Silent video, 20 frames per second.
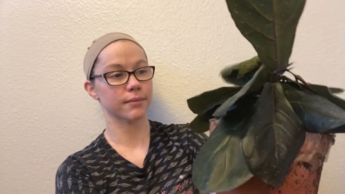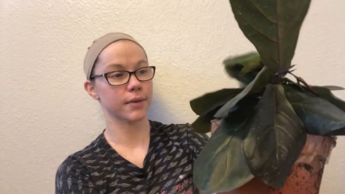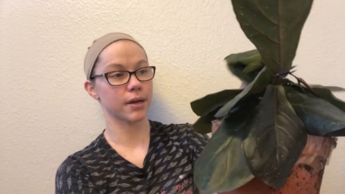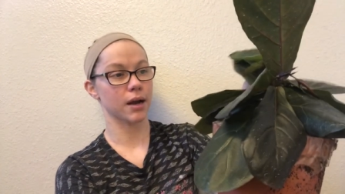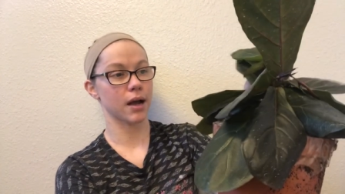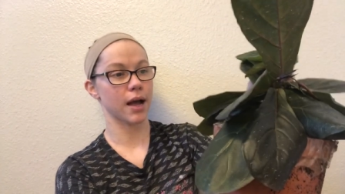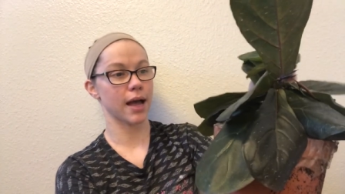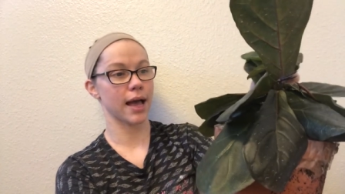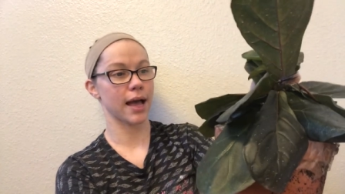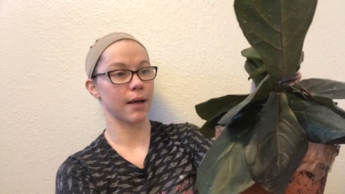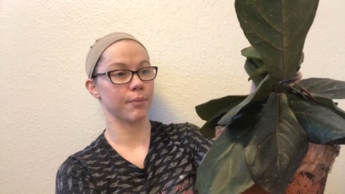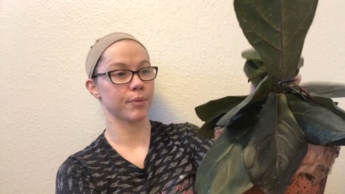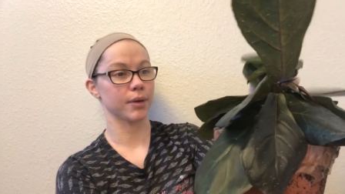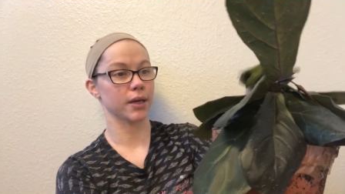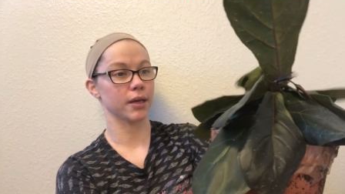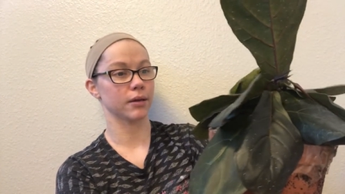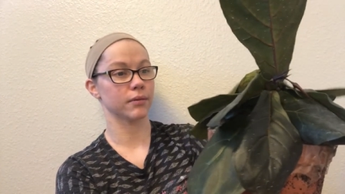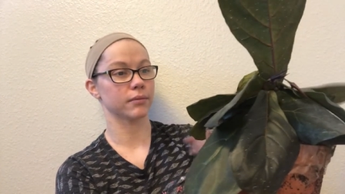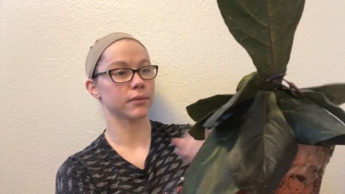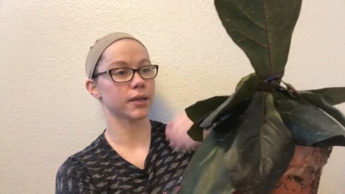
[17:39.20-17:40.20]
Not
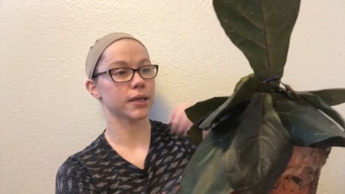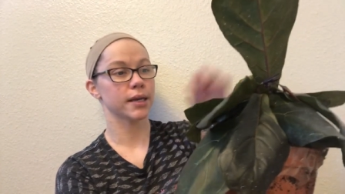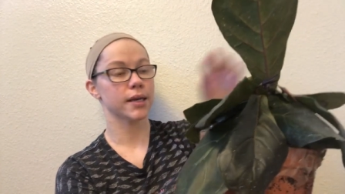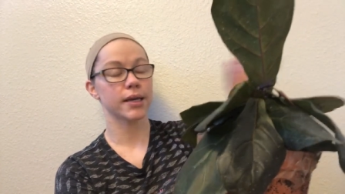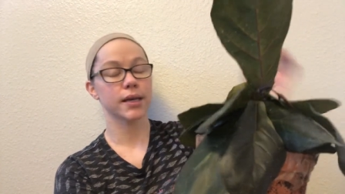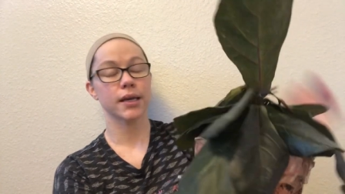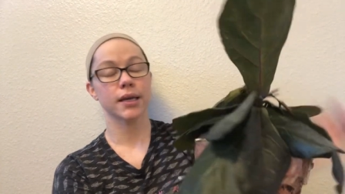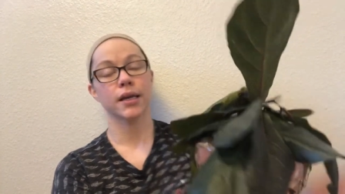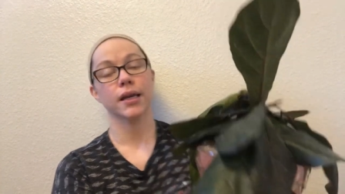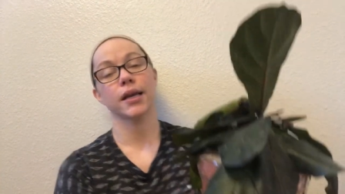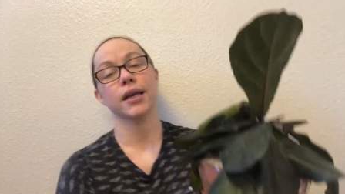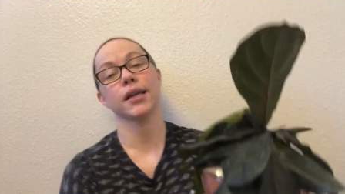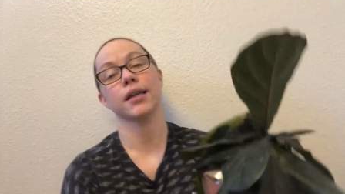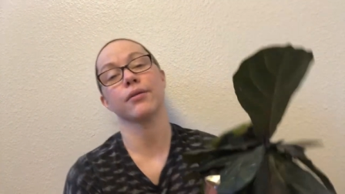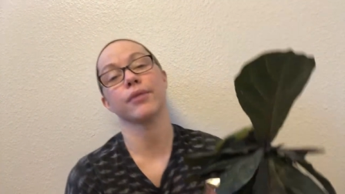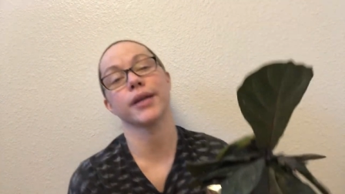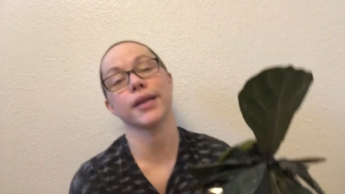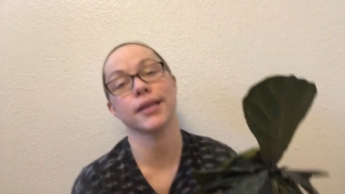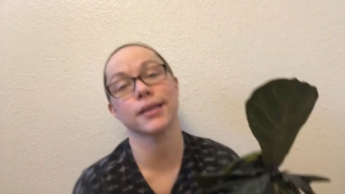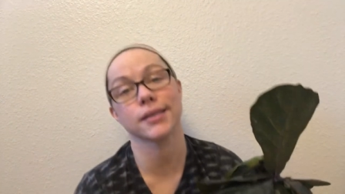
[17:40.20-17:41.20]
happy.
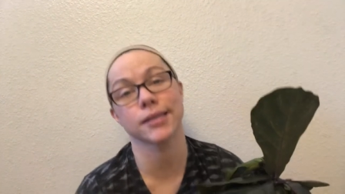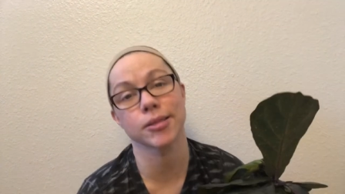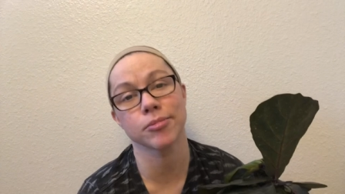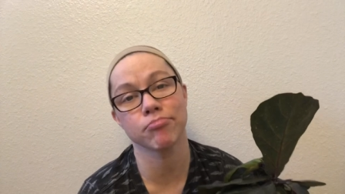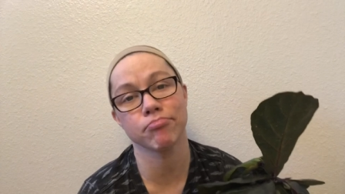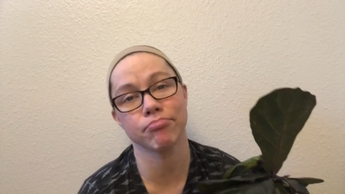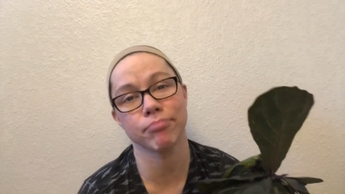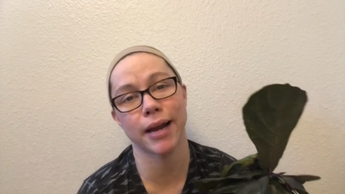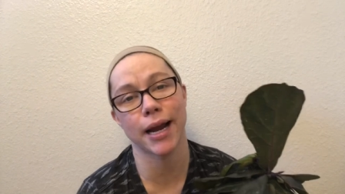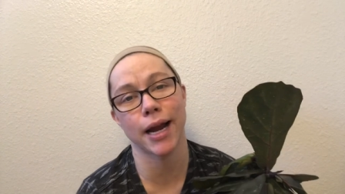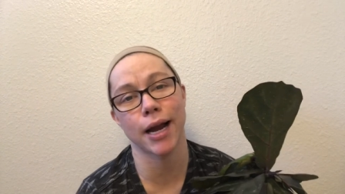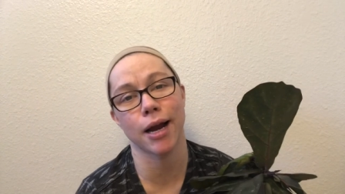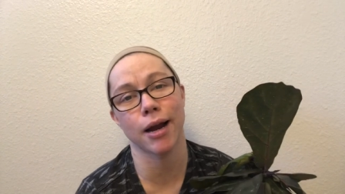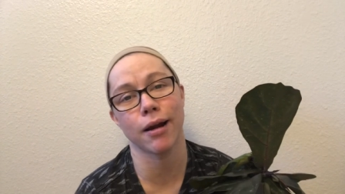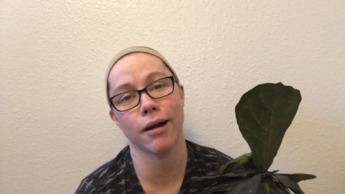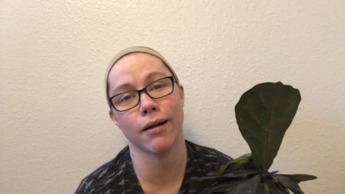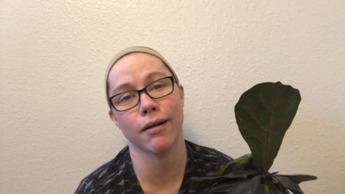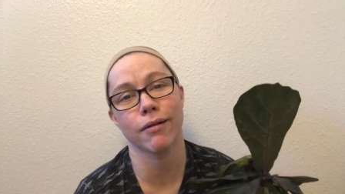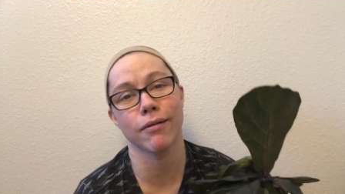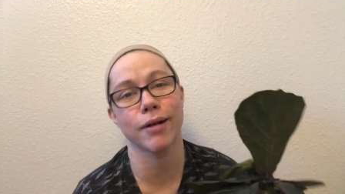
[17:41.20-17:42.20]
Anyways,
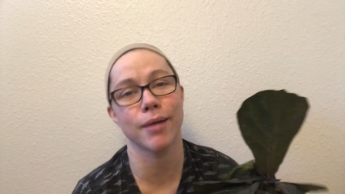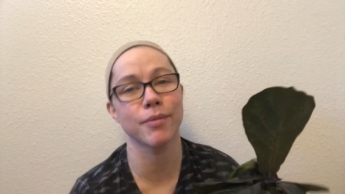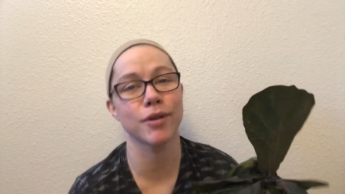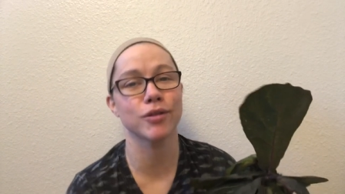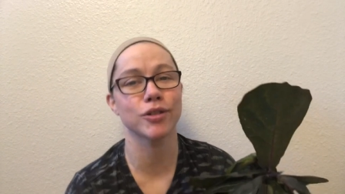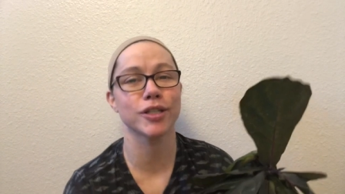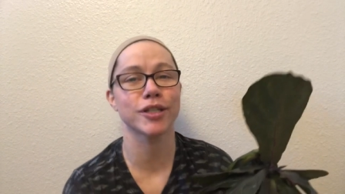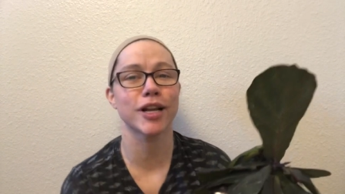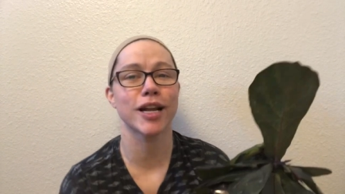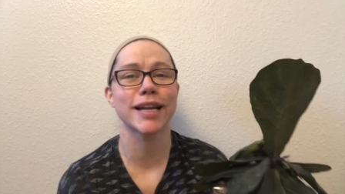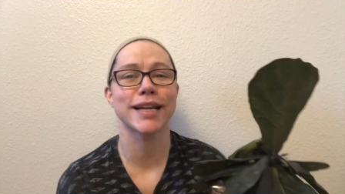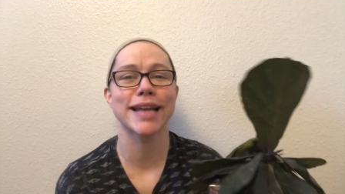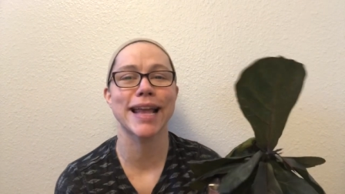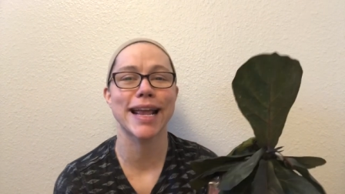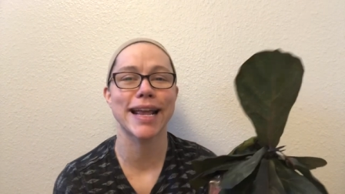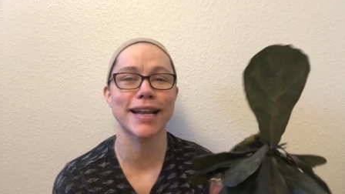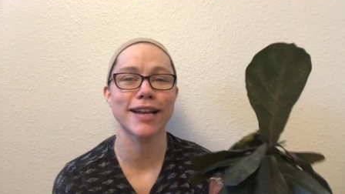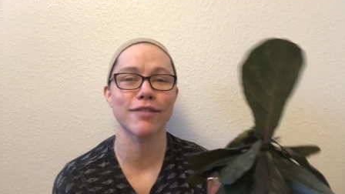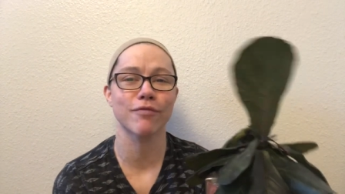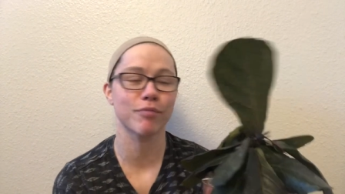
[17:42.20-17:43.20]
meow, I'm usually not a
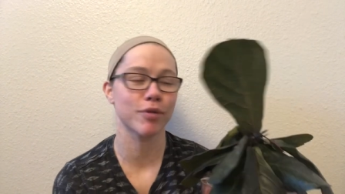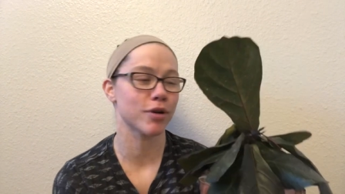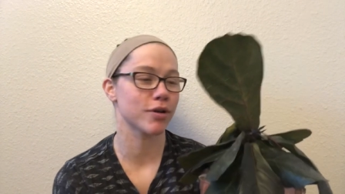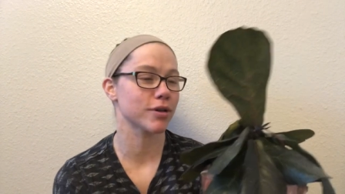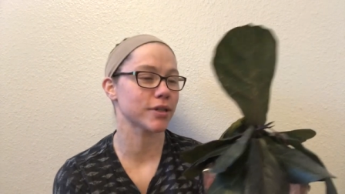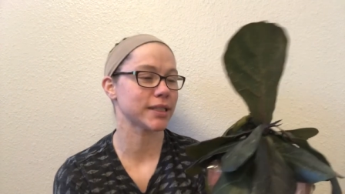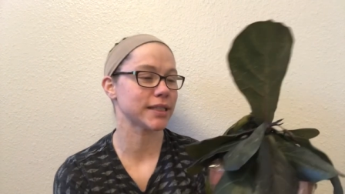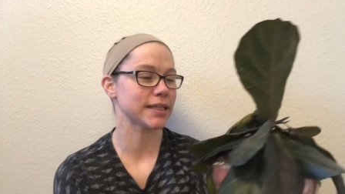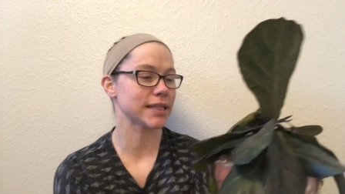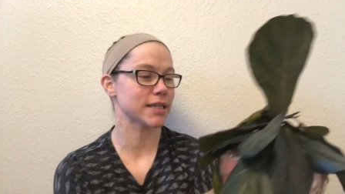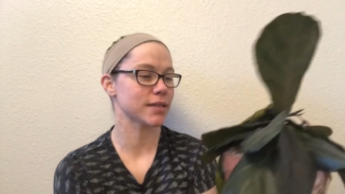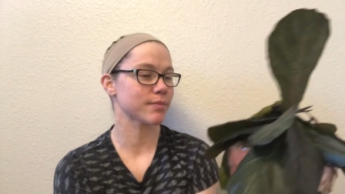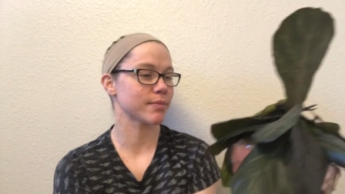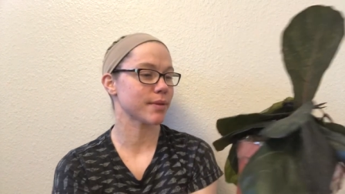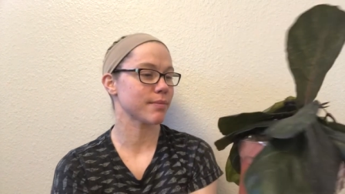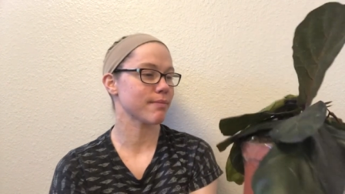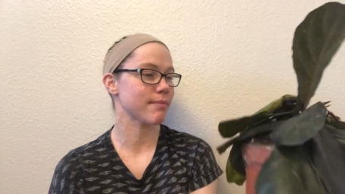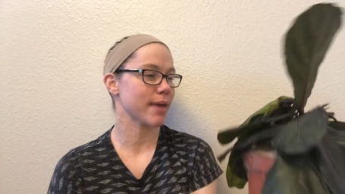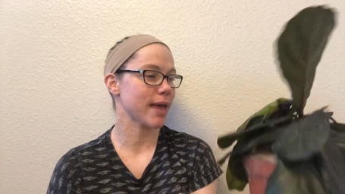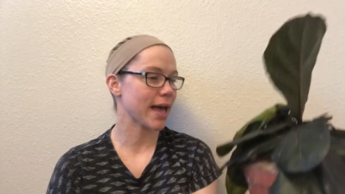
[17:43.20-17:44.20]
negative person,
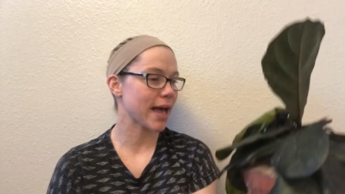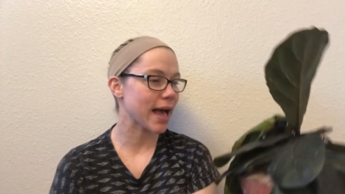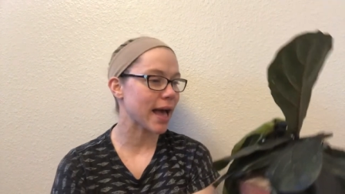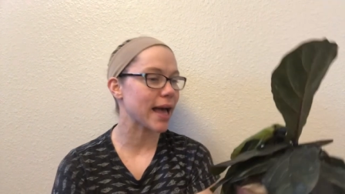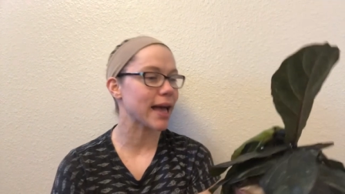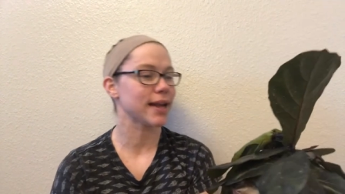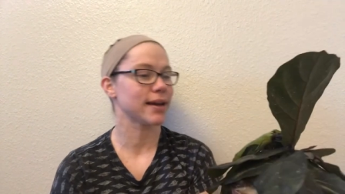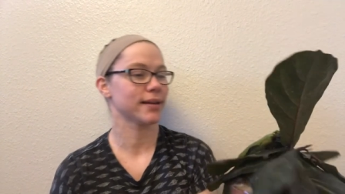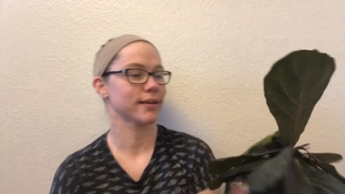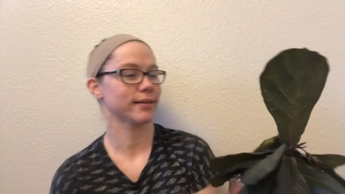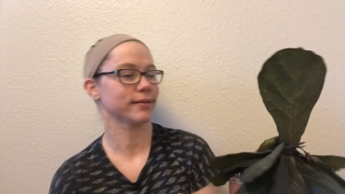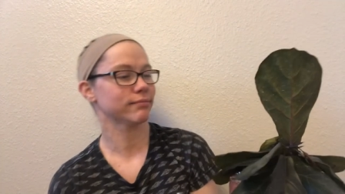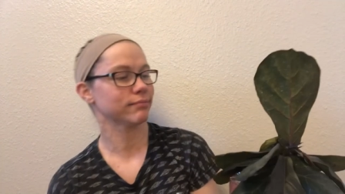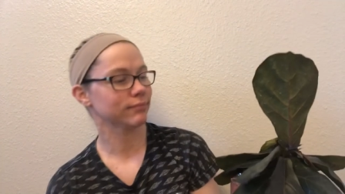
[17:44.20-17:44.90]
but man,